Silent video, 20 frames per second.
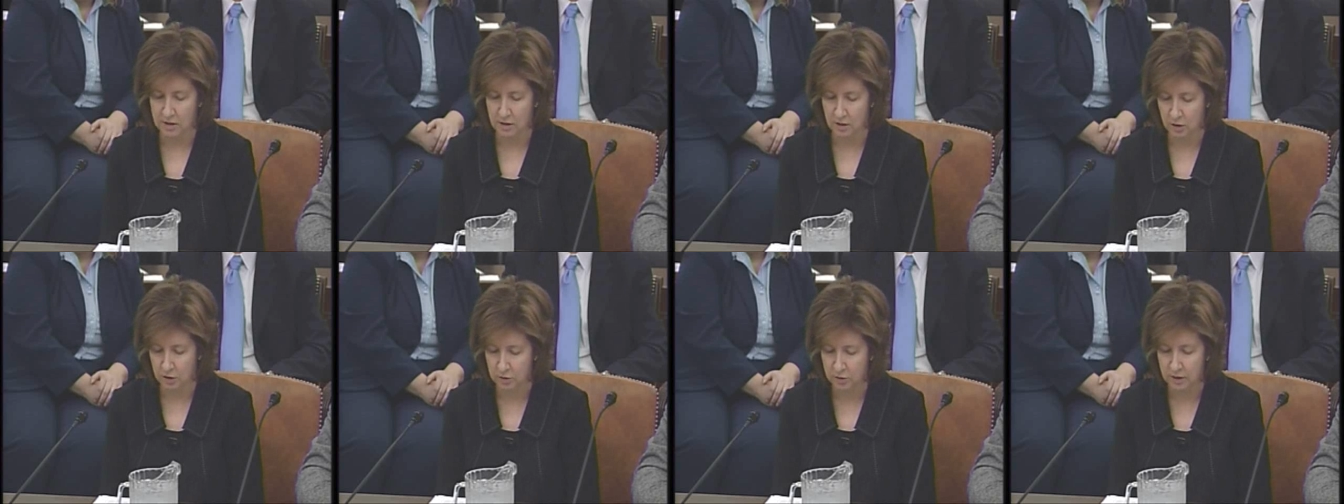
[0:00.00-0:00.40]

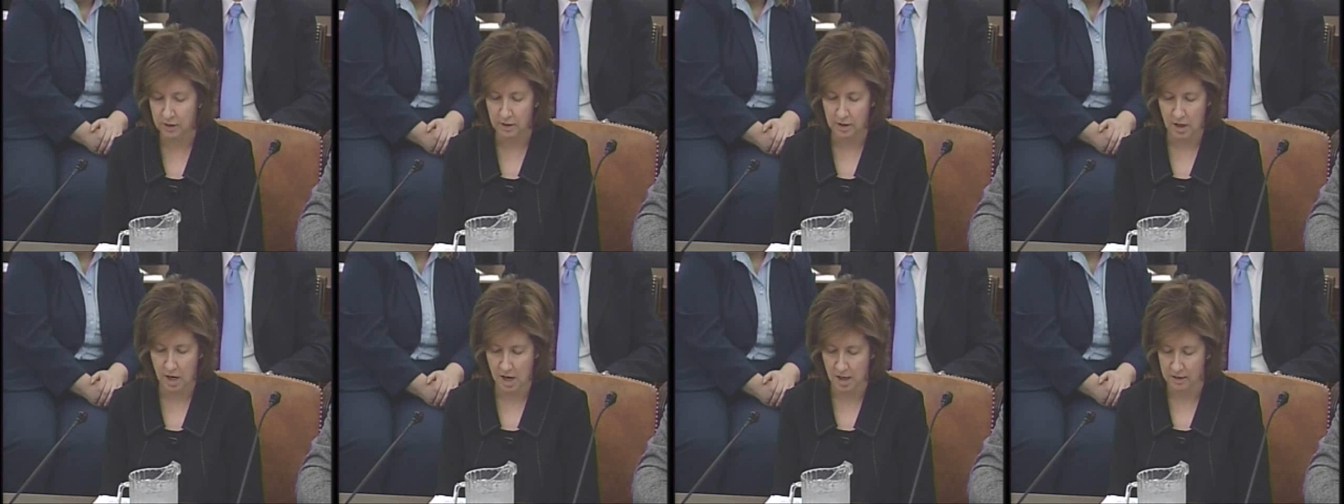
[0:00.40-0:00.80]

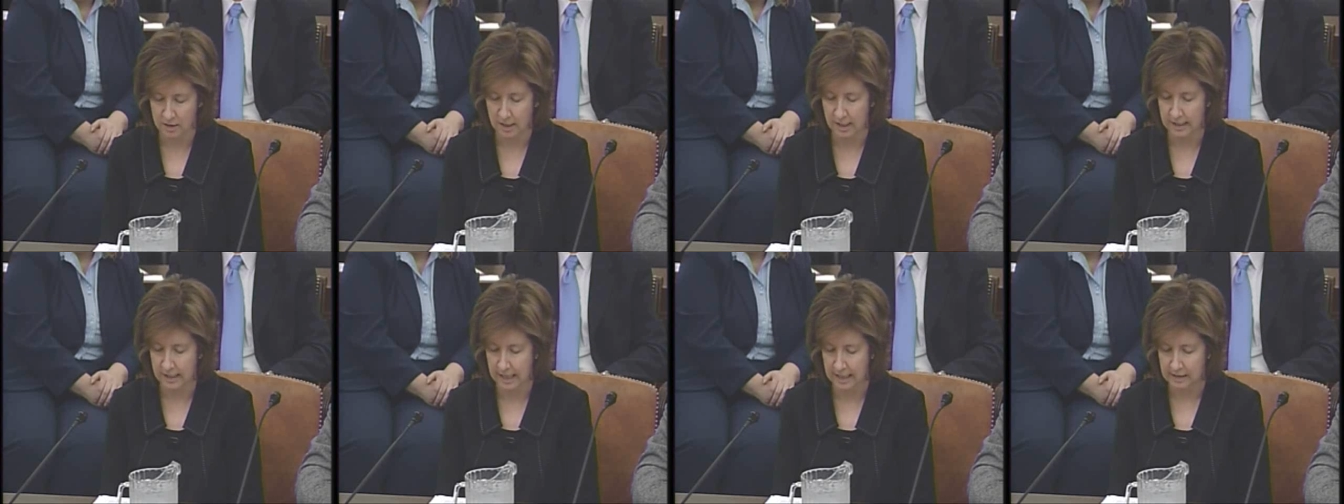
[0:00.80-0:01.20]
including
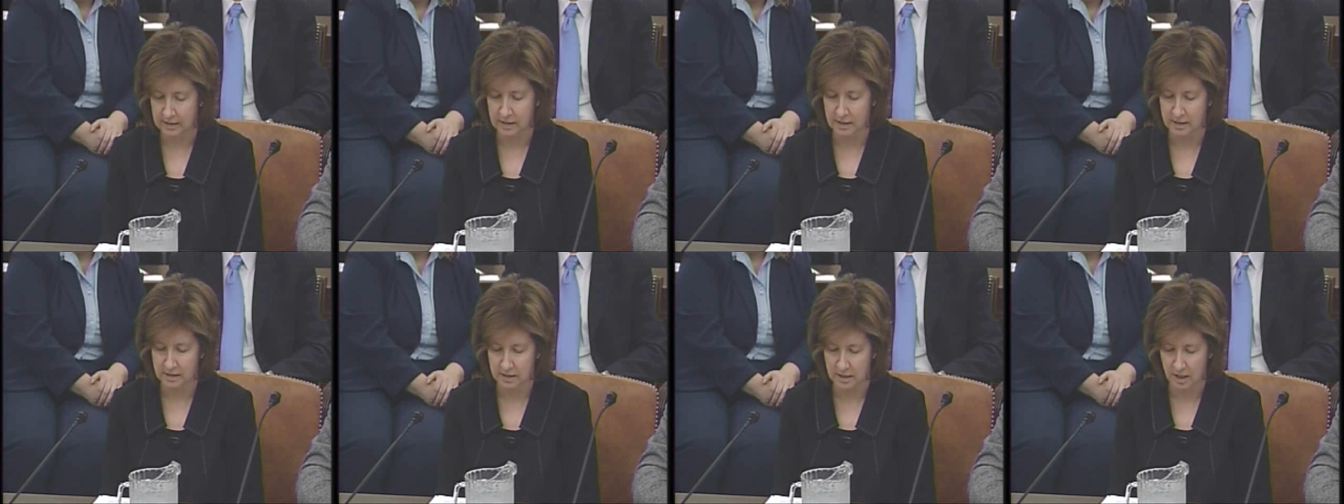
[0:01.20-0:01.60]
online
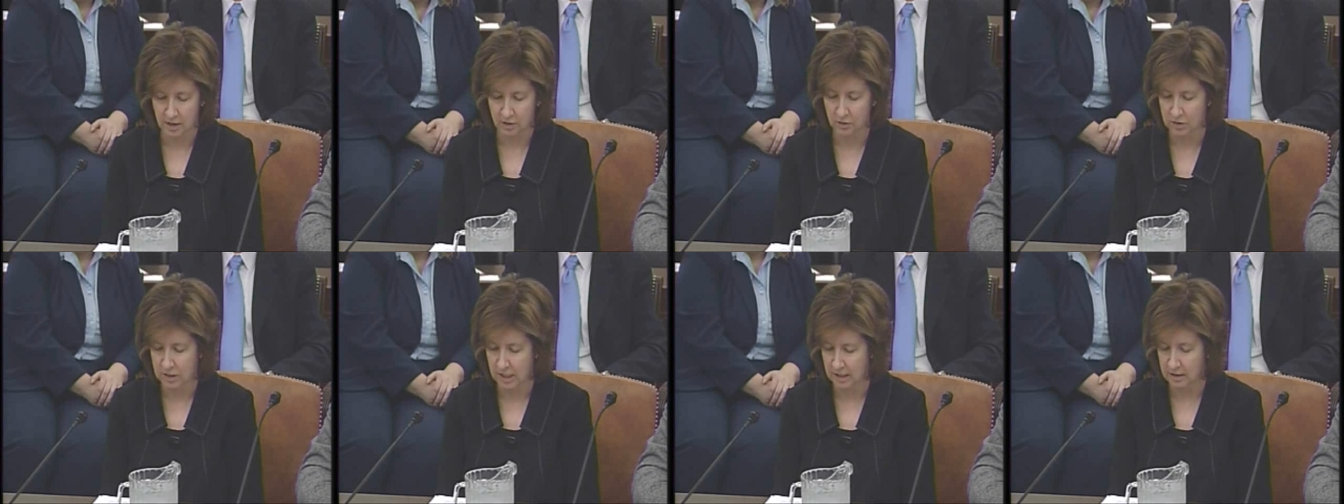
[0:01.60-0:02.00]
access and
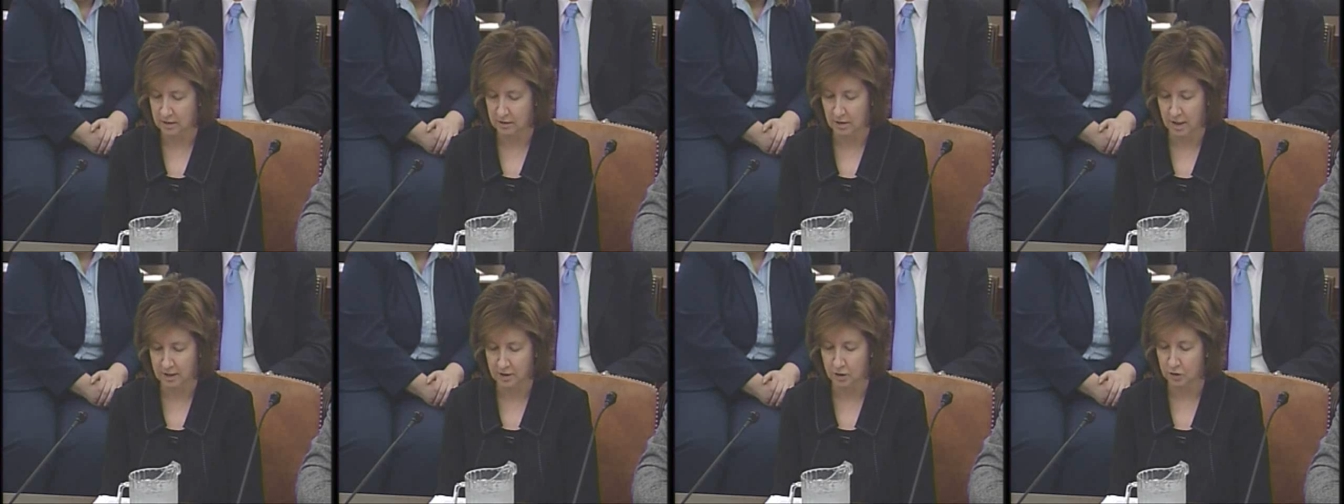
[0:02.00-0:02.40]
other
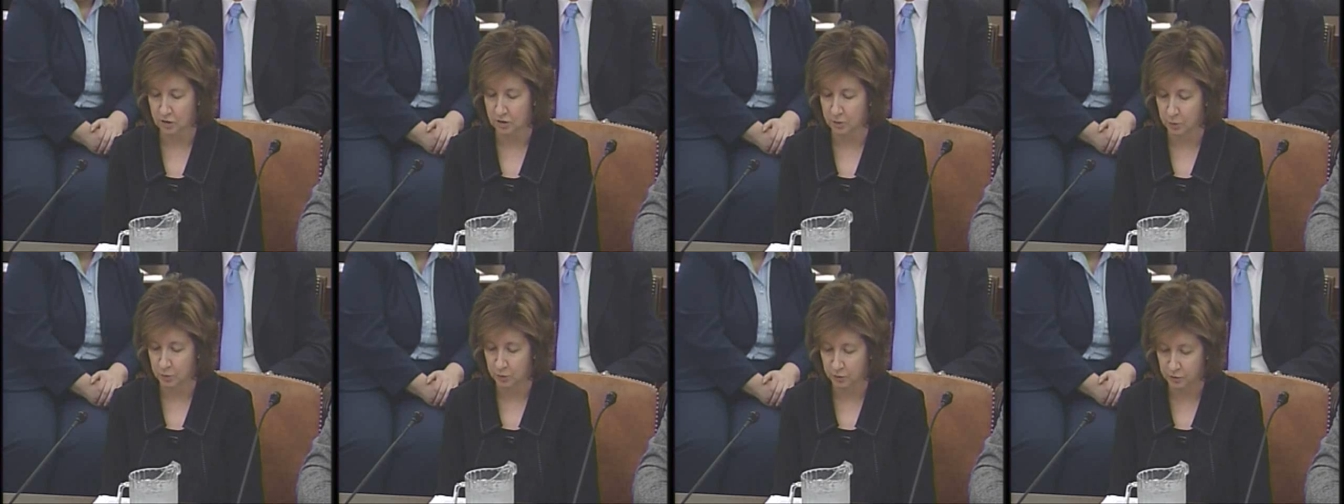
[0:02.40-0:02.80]
technological
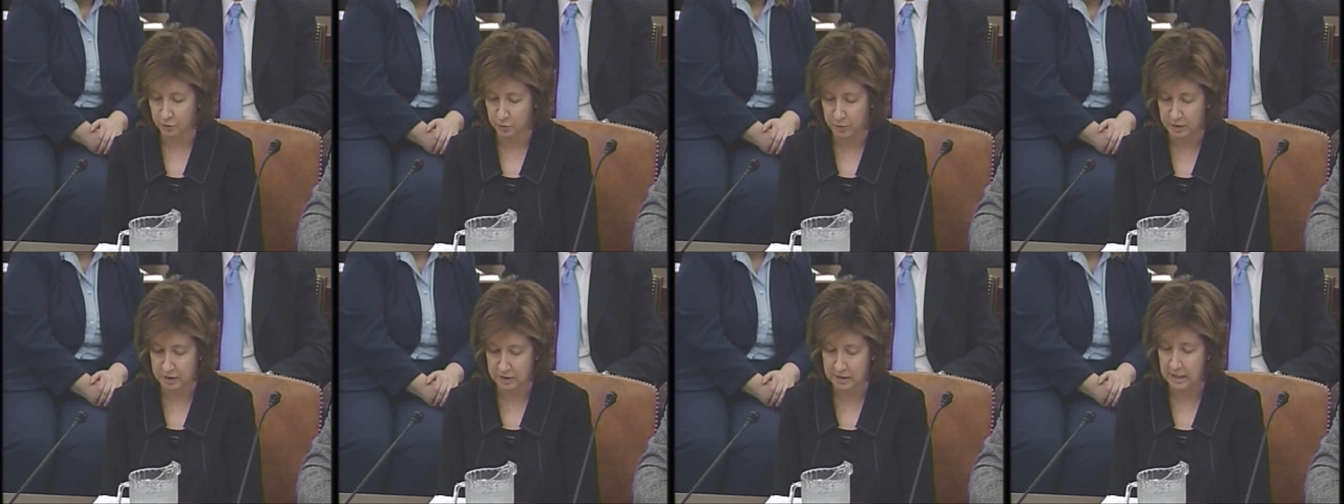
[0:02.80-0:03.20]

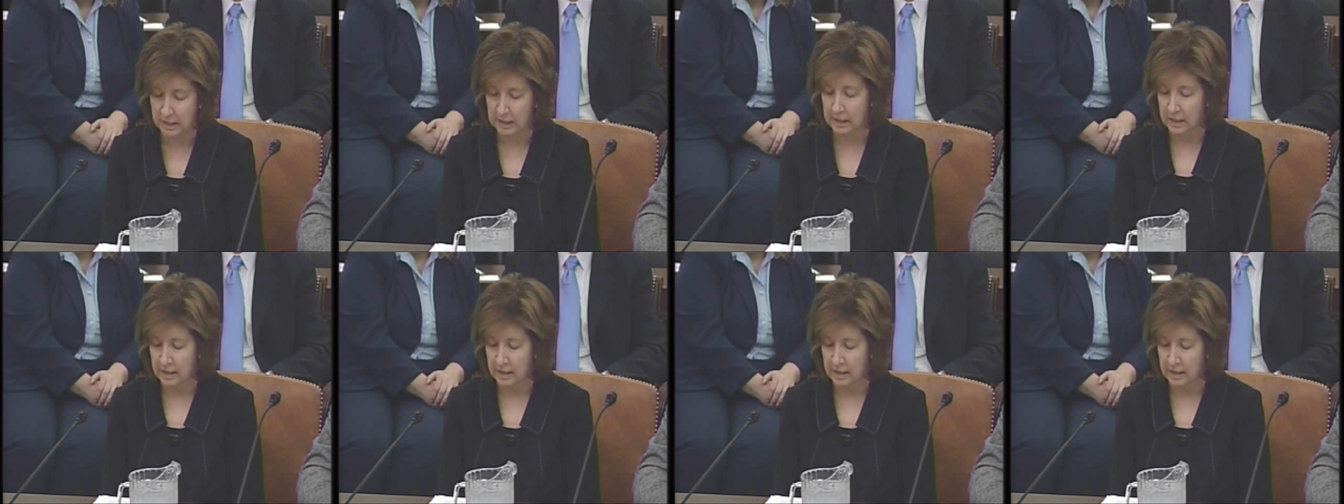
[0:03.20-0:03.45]
improvements,